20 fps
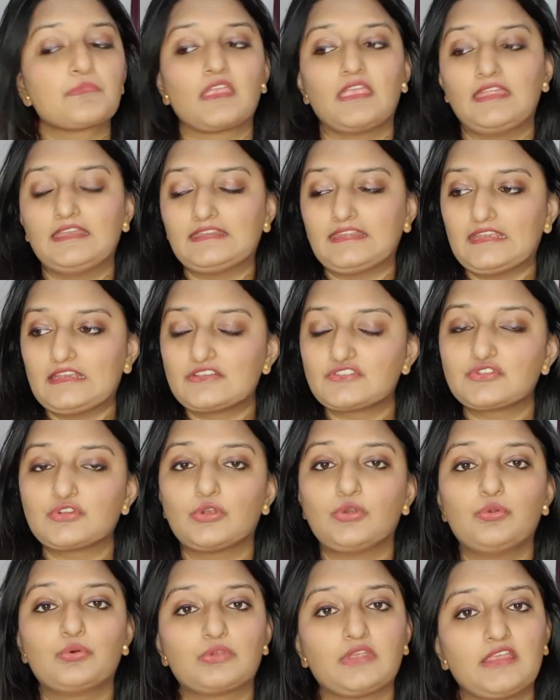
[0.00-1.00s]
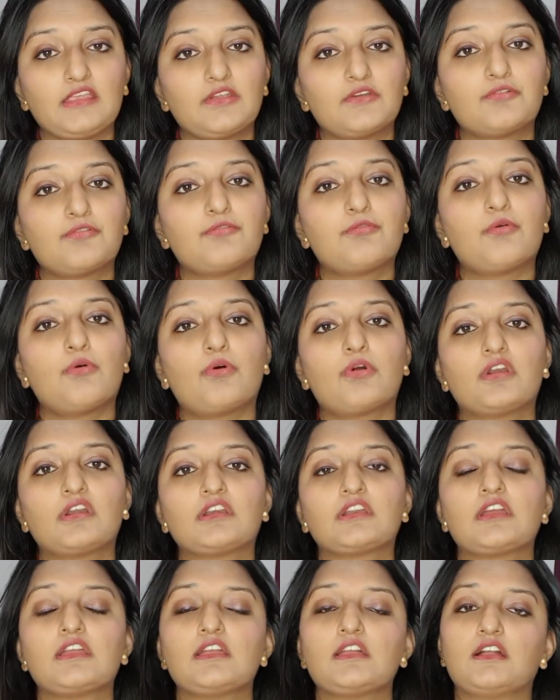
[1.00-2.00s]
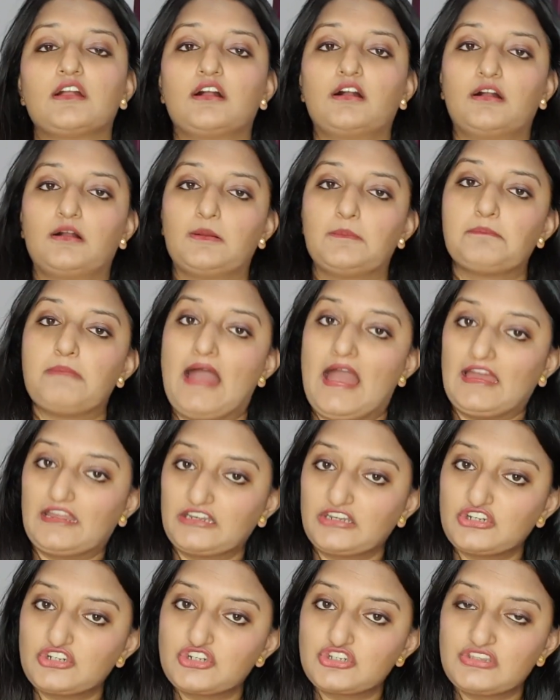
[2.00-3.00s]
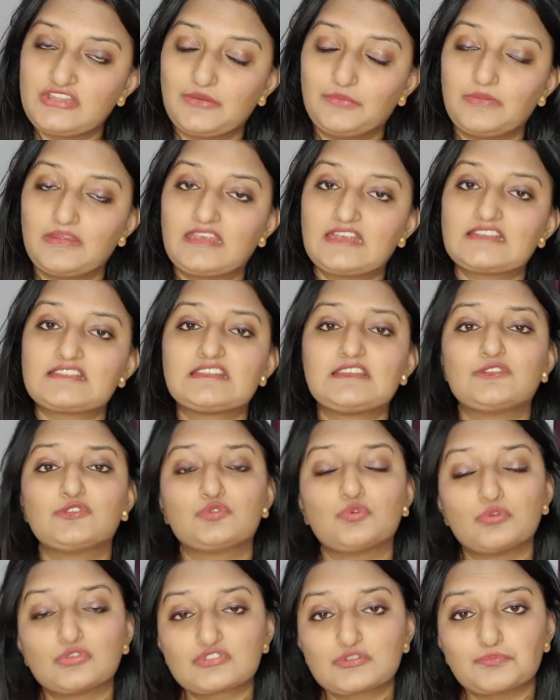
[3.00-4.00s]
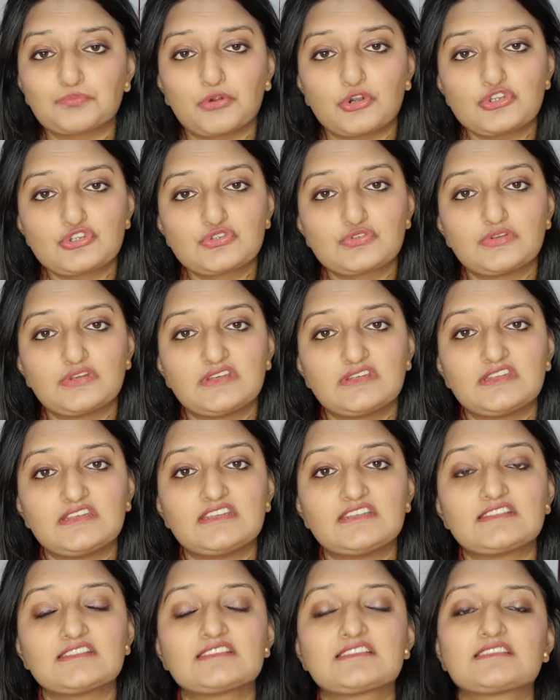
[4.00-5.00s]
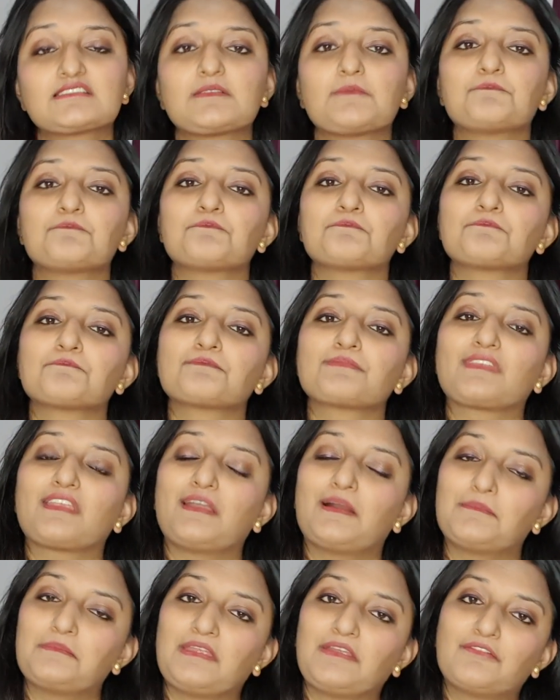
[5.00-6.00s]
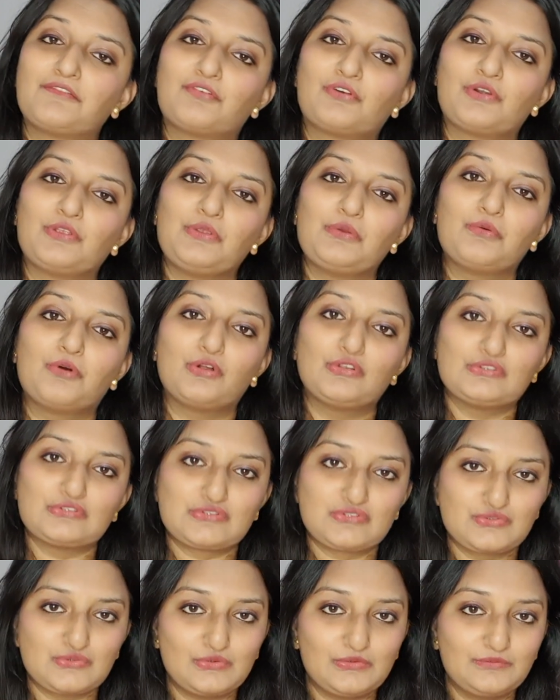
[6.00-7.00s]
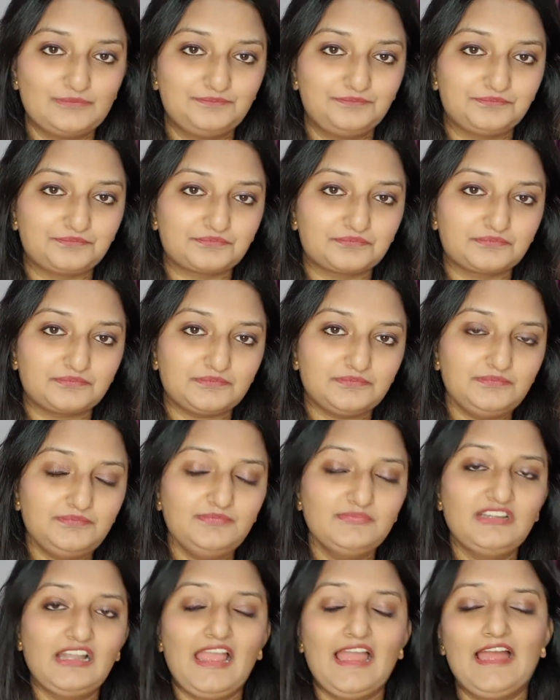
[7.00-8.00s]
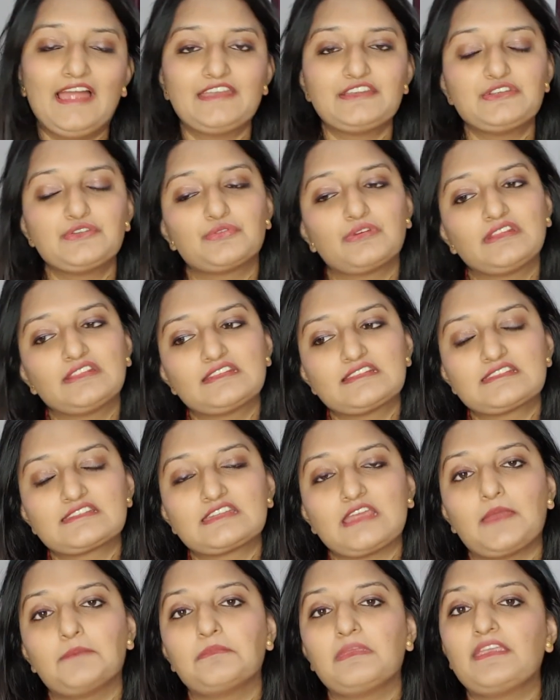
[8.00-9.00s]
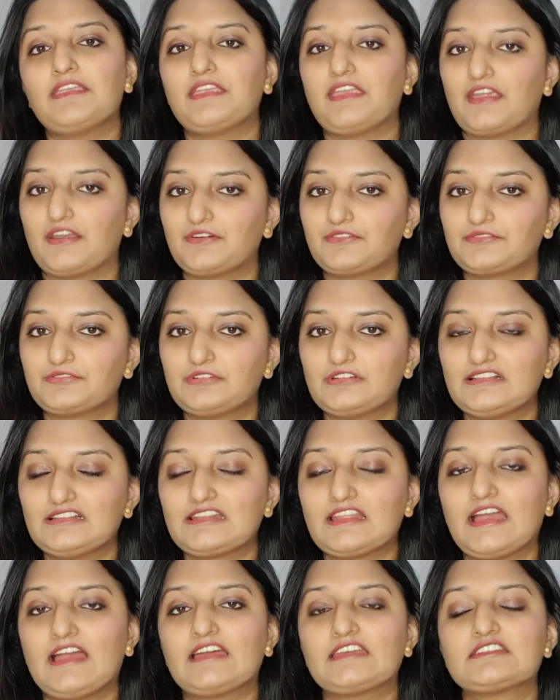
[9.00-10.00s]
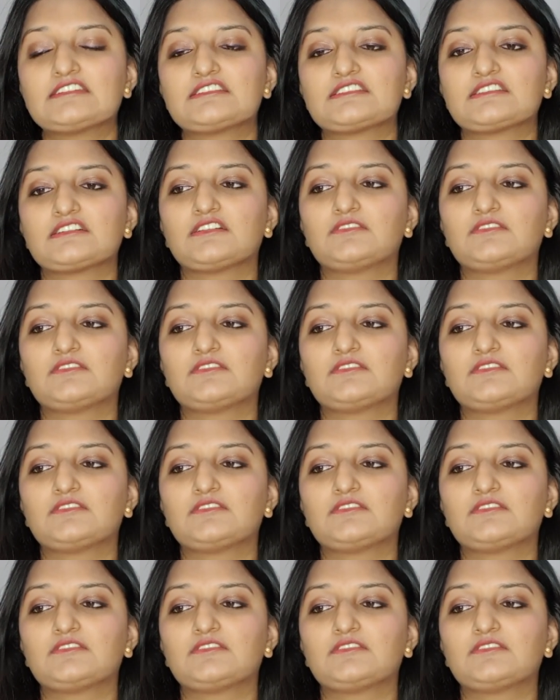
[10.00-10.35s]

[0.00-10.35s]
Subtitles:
In case you're looking for marriage, then we can see those opportunities coming for you also. And during this time, be careful that